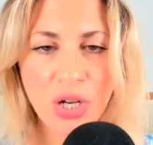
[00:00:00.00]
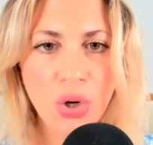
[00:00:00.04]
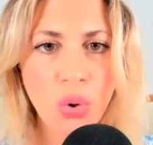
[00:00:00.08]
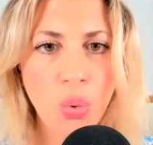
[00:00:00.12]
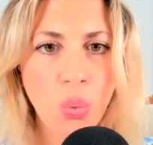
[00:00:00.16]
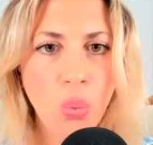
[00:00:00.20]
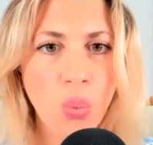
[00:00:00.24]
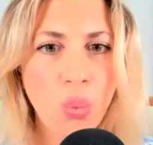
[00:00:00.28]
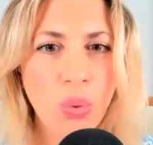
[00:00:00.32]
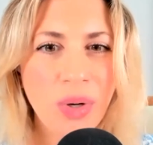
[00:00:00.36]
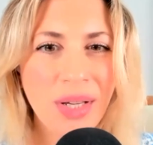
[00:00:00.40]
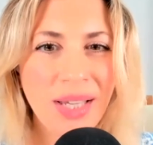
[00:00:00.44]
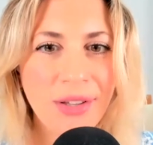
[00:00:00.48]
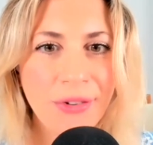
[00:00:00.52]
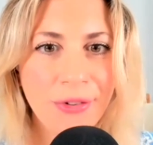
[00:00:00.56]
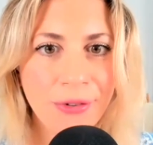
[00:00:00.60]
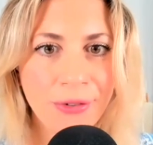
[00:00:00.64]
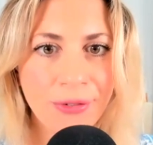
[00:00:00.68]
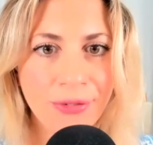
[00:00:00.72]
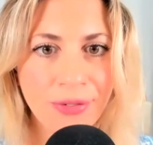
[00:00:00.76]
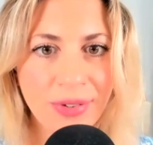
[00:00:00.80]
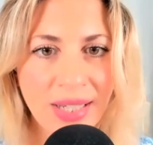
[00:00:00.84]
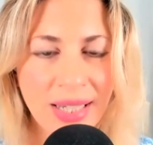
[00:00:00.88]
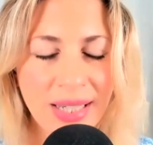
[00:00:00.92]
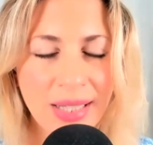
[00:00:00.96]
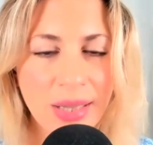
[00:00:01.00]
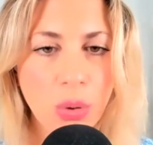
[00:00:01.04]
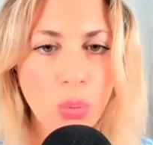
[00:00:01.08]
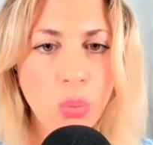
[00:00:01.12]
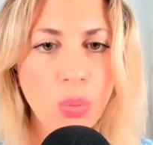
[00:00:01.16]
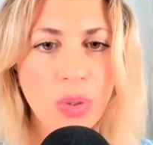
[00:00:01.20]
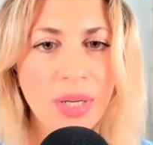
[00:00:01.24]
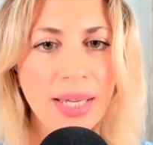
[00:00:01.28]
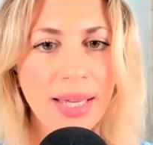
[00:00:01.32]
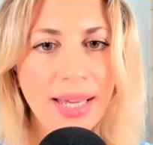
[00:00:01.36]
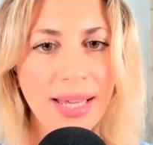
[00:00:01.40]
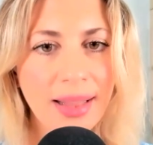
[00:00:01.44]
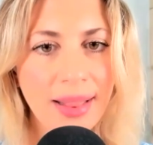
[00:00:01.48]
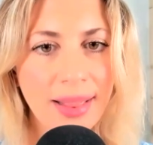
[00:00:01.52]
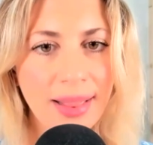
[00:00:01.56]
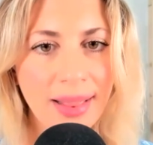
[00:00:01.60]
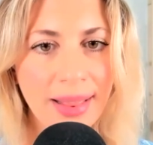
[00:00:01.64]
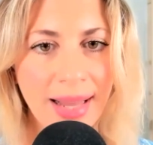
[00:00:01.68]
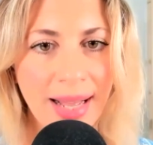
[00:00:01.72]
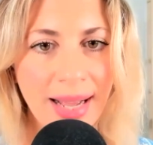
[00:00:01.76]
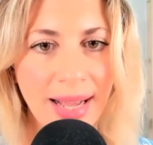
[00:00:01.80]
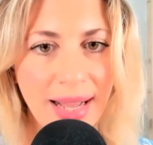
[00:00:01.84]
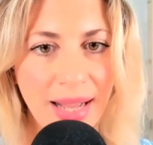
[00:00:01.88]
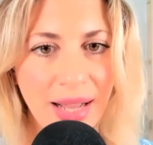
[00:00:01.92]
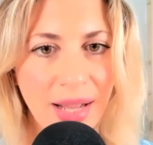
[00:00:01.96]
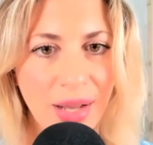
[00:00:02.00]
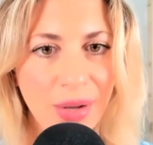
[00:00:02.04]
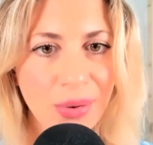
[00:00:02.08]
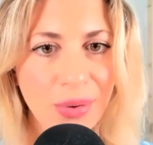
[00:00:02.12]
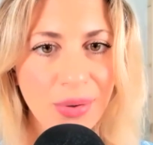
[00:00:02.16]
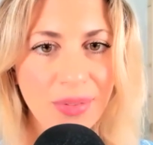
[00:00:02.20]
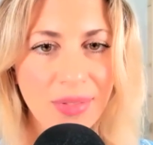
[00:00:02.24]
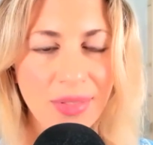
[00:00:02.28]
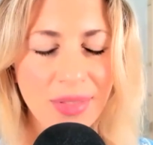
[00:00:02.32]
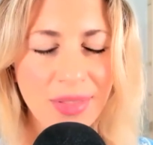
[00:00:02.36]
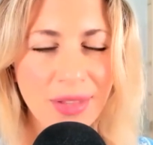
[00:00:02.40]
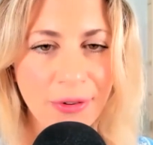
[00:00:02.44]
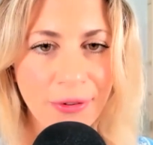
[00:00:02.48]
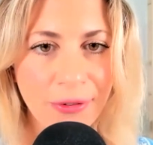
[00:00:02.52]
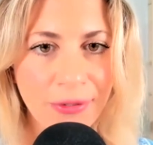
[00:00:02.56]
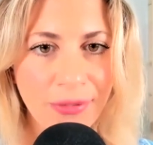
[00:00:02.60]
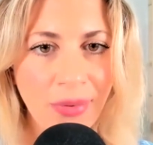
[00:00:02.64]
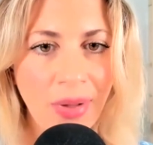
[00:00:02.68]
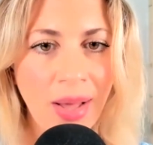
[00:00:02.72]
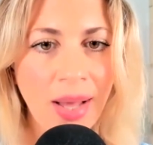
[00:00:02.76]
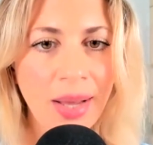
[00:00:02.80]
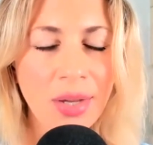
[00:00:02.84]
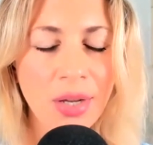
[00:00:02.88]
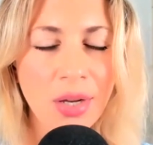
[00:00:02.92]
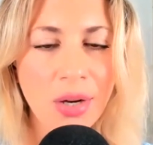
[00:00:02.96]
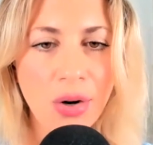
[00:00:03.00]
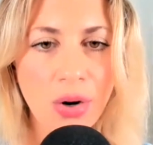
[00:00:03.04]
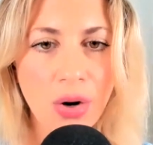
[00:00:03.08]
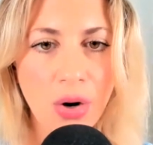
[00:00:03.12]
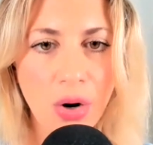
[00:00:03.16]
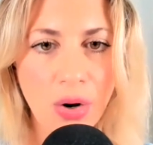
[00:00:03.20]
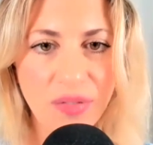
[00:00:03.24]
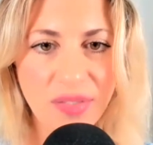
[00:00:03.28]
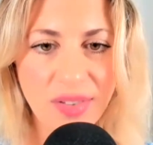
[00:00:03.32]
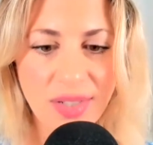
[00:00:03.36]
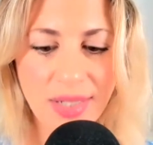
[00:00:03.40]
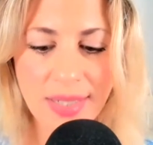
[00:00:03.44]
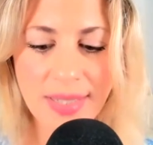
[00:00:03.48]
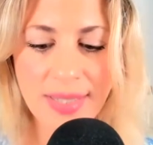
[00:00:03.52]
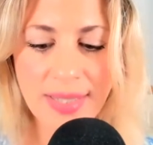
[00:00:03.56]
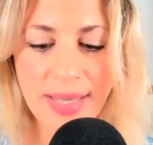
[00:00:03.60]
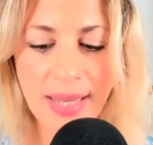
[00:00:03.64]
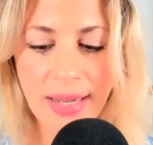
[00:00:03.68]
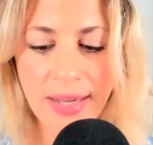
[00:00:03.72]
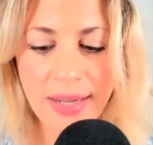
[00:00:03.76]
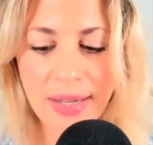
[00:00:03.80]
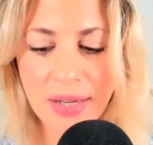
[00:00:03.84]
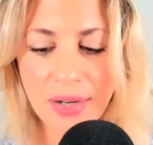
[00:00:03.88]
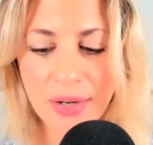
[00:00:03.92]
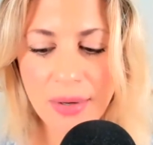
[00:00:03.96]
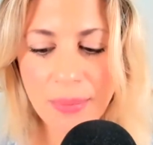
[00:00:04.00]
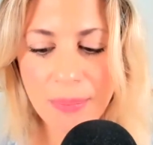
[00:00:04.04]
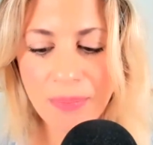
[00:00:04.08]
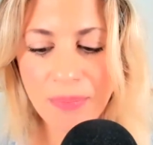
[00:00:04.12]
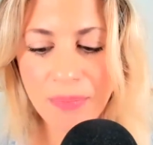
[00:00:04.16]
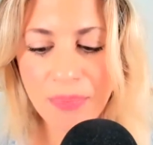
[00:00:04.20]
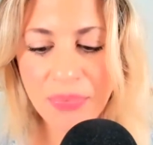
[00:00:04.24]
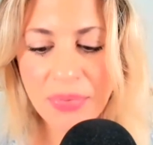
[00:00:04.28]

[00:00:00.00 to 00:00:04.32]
We feel, we allow the fire of desire,